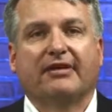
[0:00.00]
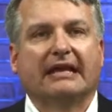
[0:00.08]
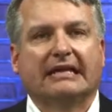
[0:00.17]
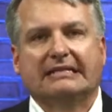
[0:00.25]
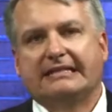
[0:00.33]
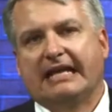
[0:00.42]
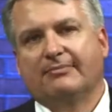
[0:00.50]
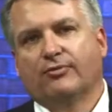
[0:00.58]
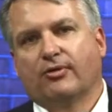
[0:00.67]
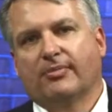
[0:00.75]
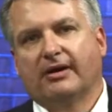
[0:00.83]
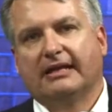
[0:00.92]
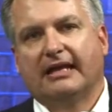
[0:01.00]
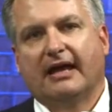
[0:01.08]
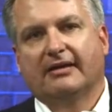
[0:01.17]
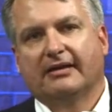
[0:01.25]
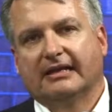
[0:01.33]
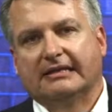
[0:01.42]
I can take more money
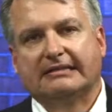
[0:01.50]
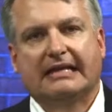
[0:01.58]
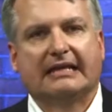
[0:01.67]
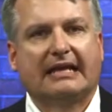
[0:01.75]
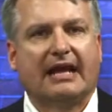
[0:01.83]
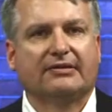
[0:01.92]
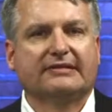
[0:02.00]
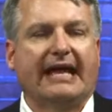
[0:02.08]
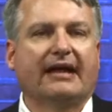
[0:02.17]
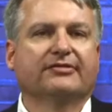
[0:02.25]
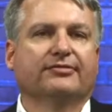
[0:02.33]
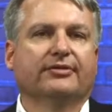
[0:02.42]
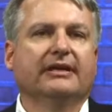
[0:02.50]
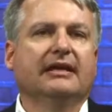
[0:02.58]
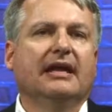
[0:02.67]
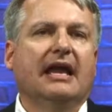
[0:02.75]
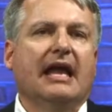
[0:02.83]
out and I can take it out tax-free.